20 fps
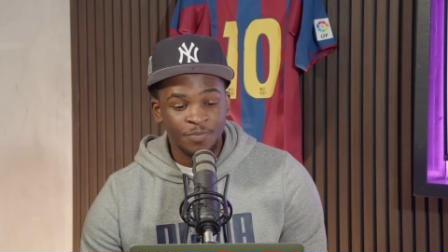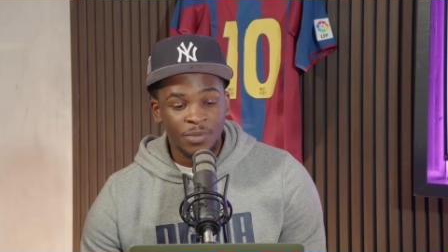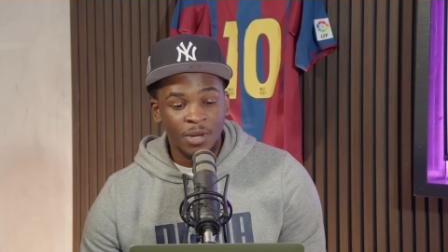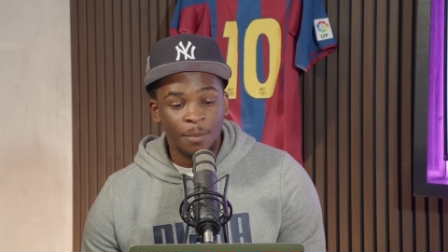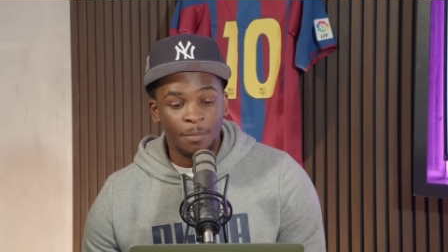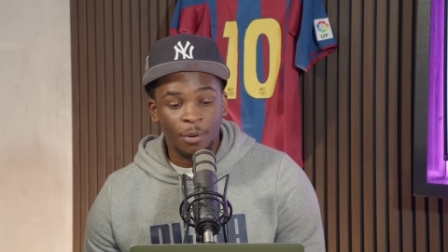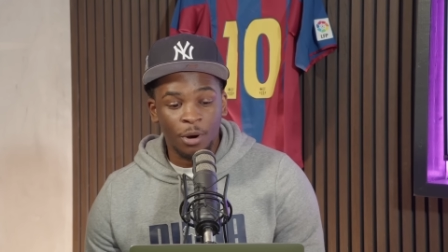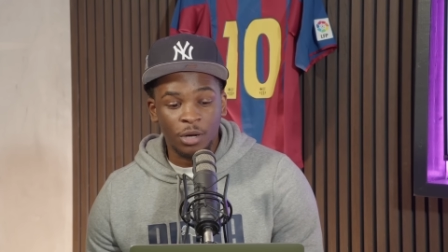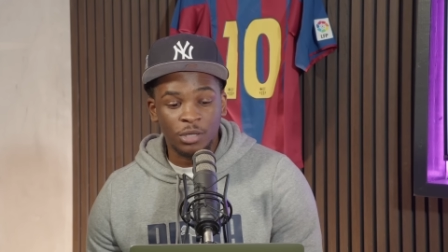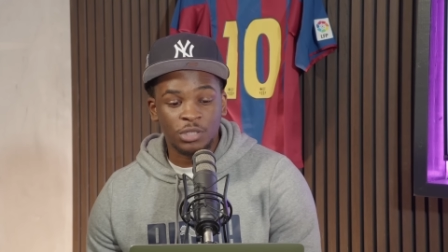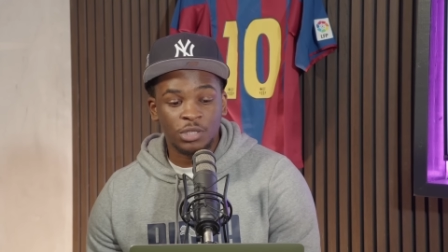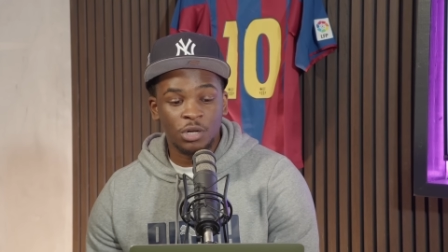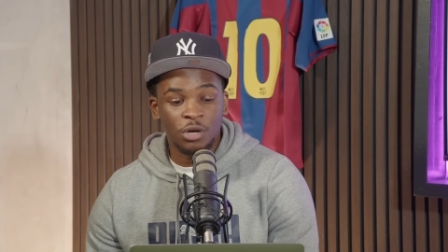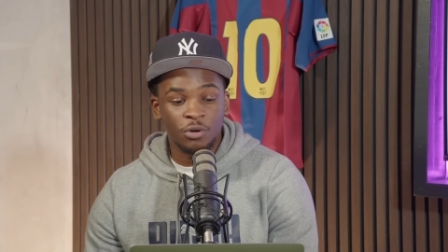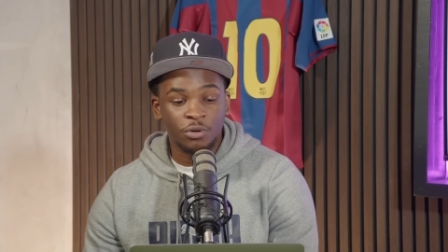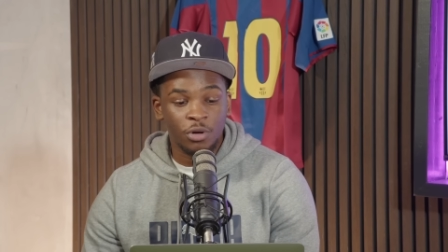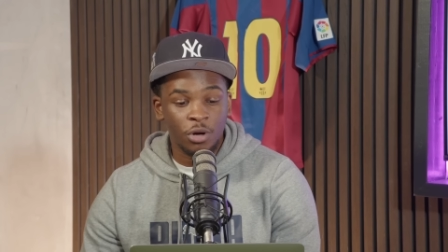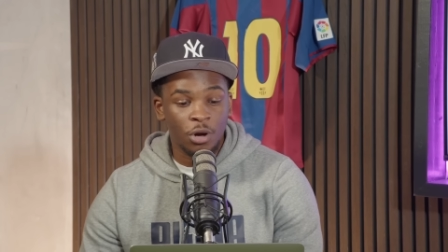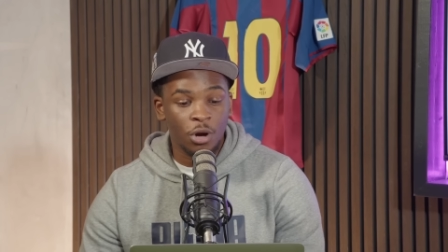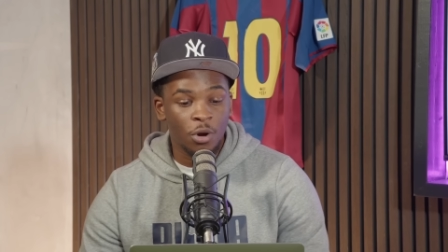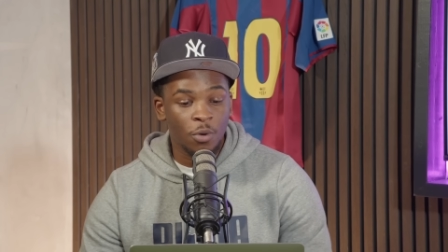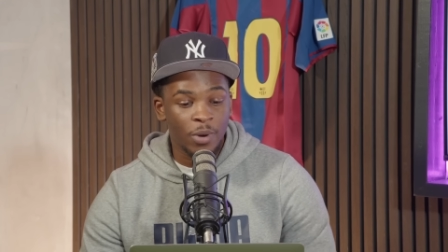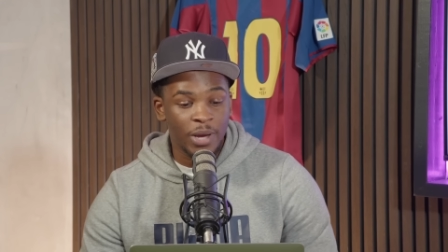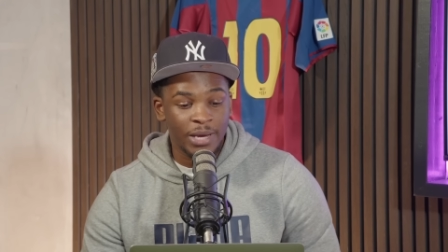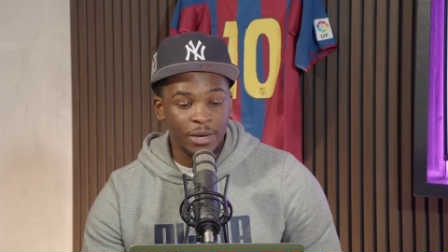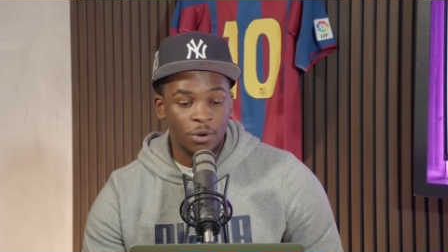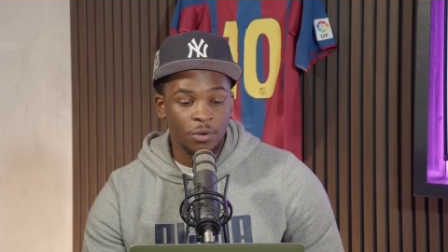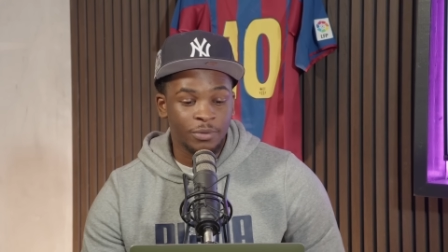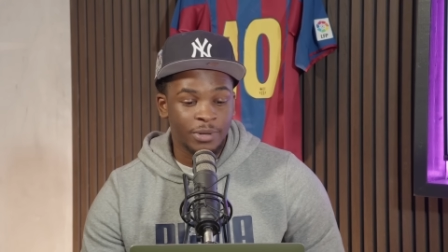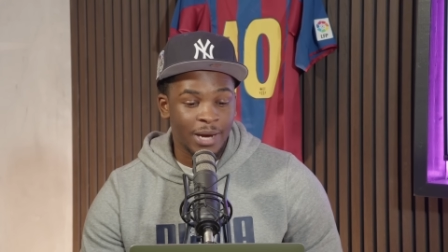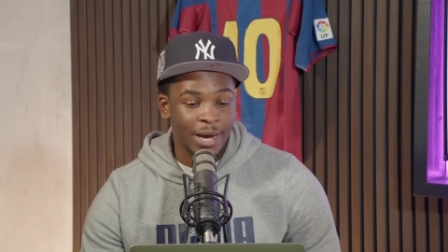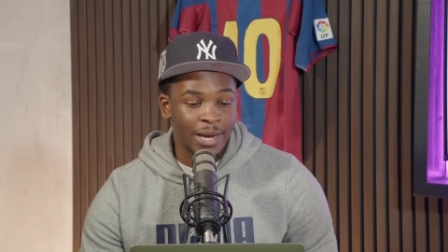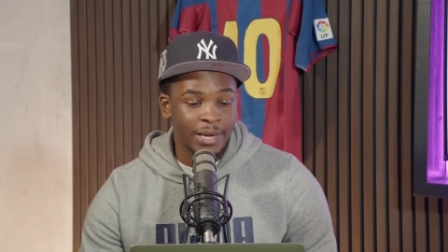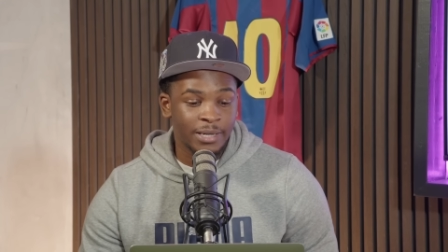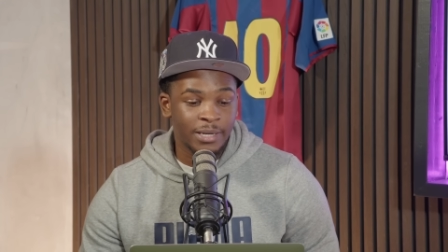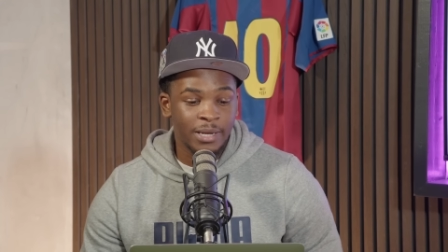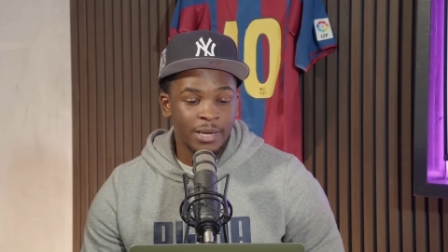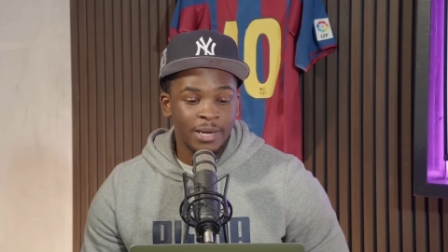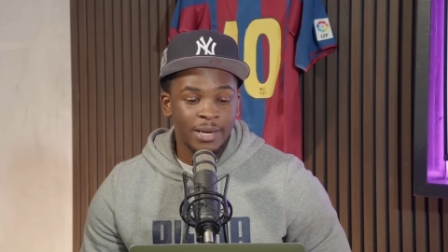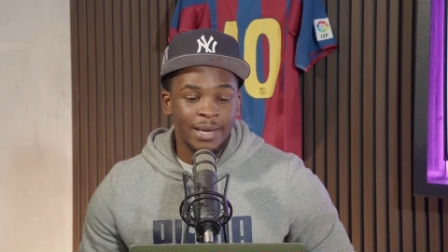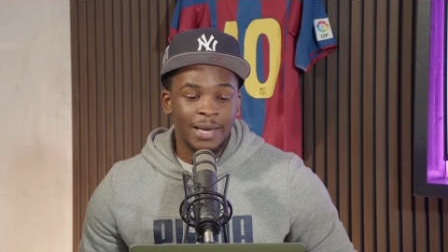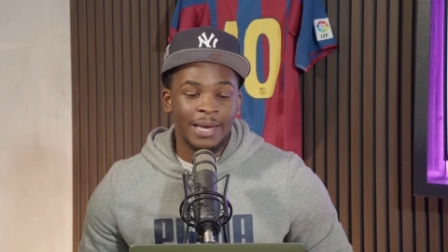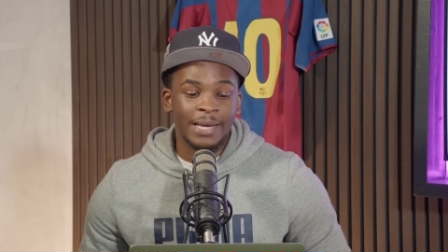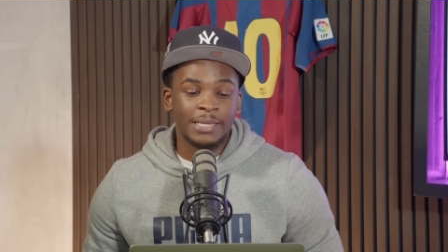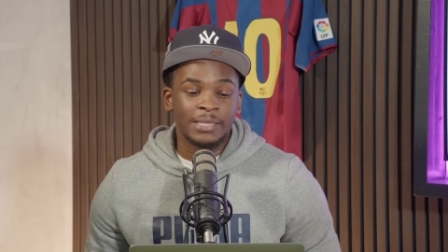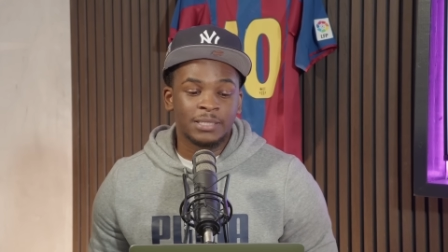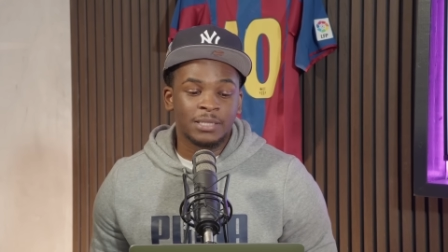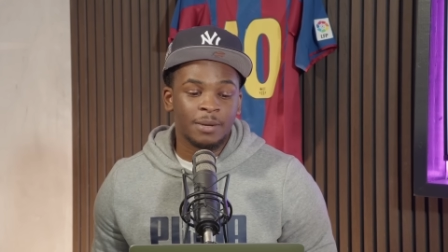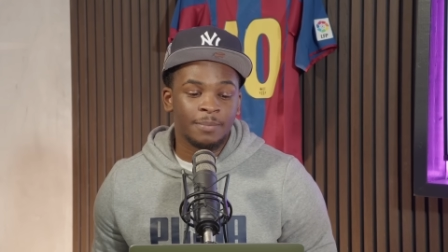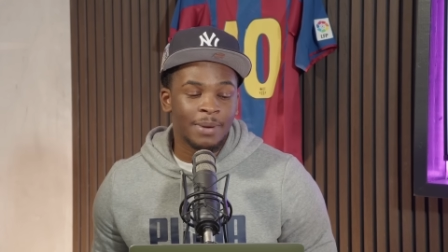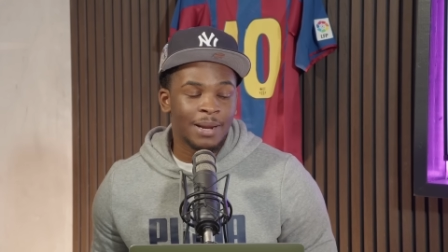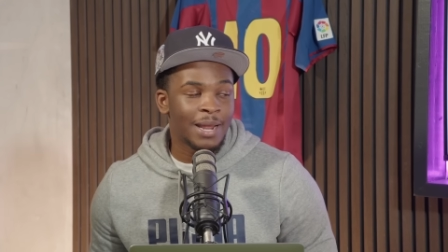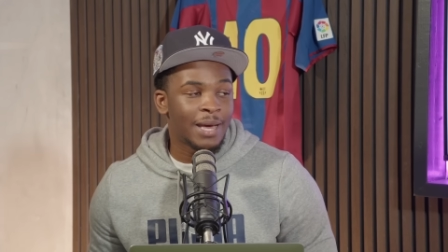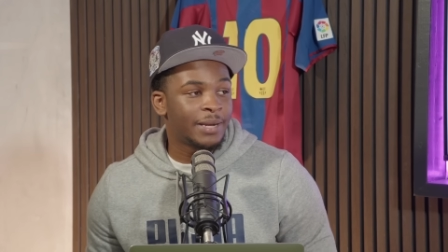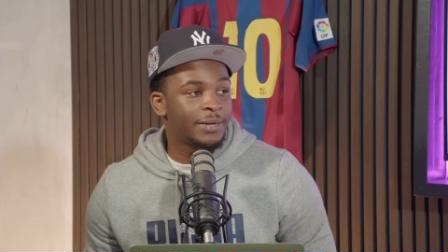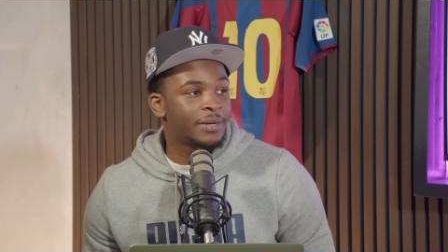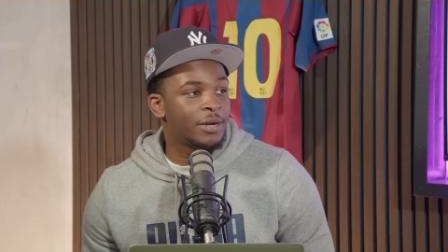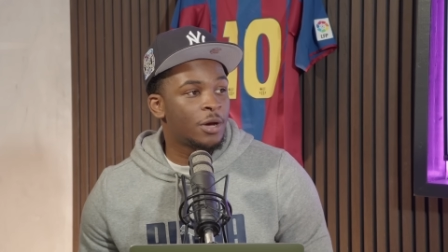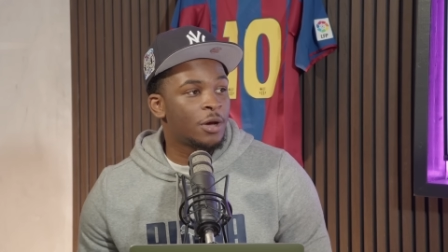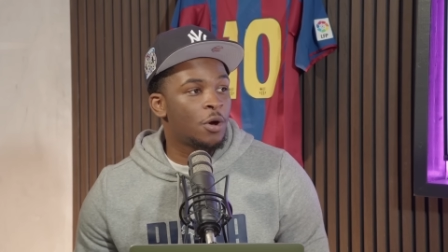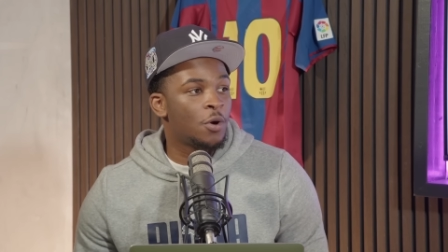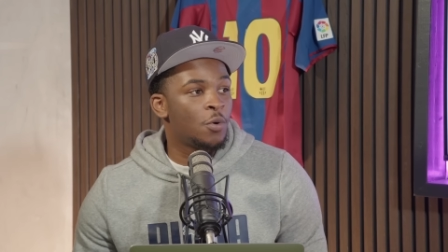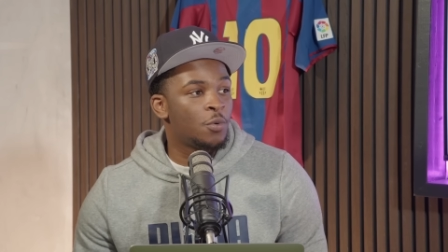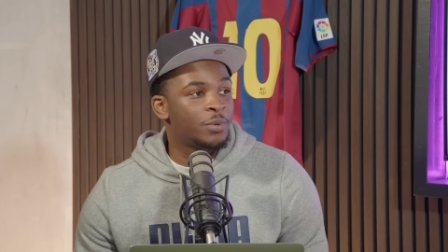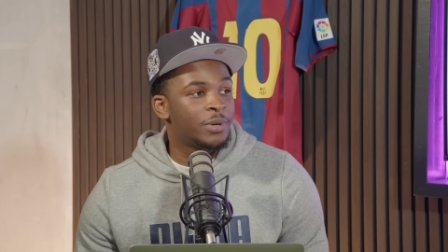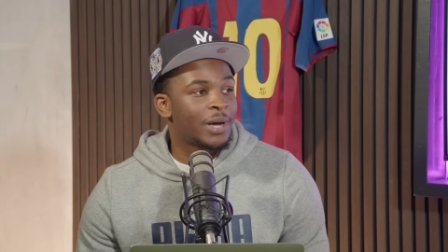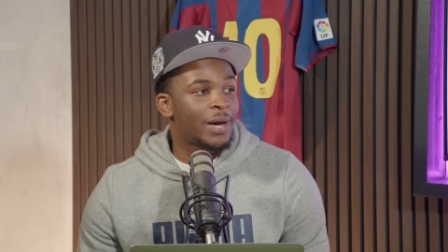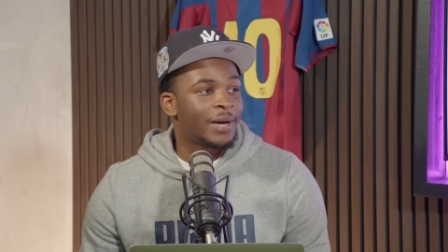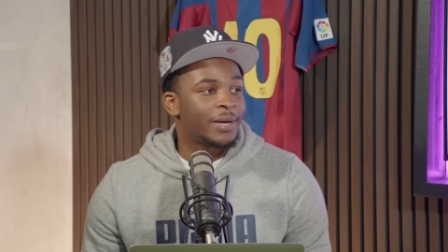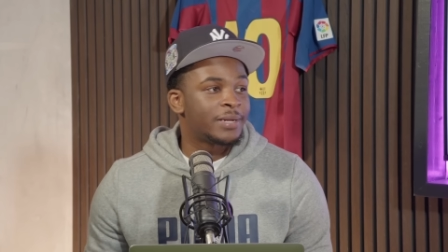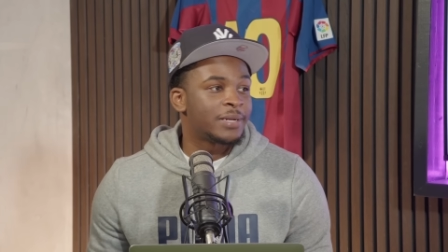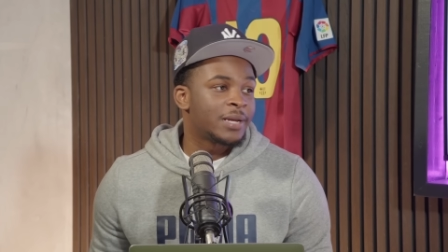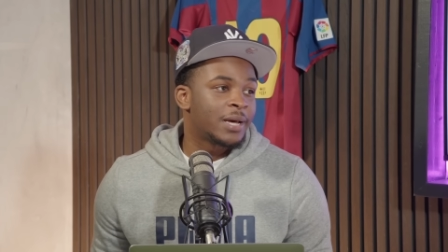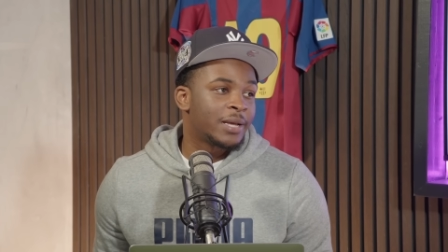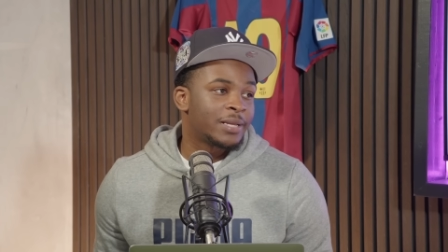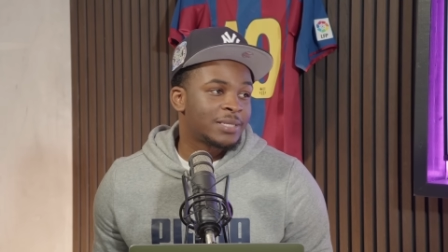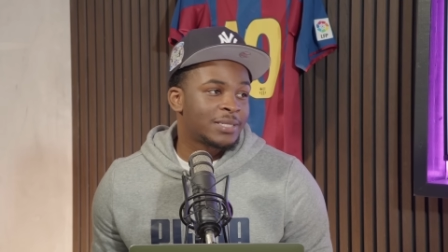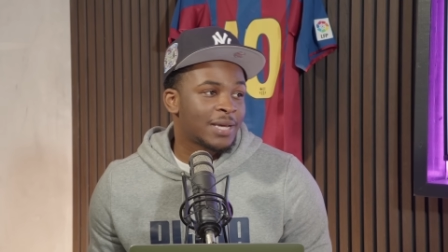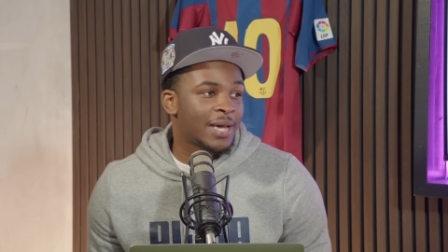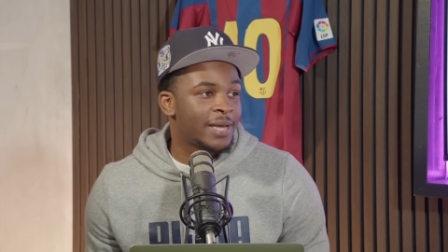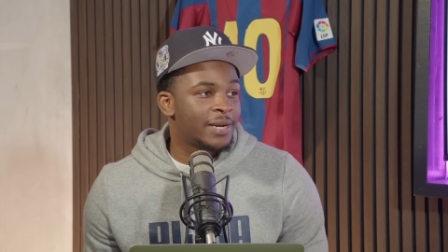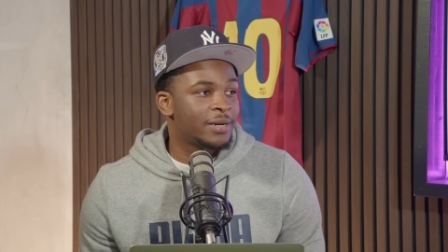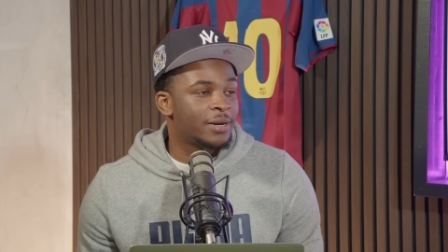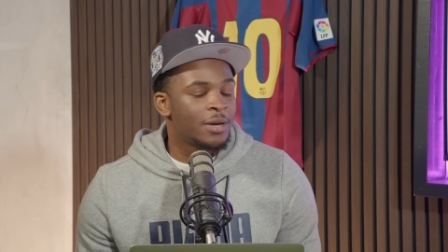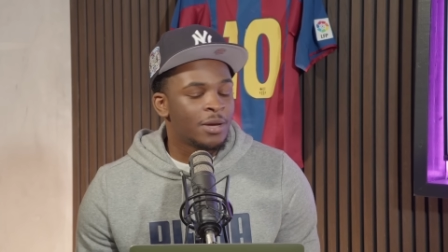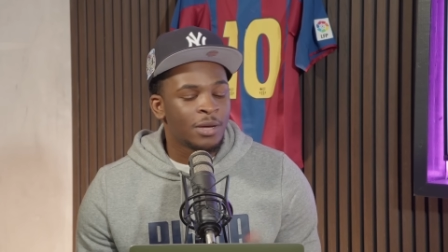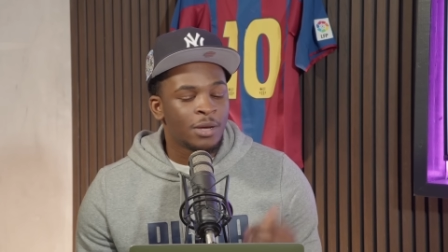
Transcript: Barcelona 0809, Inter Milan 0910.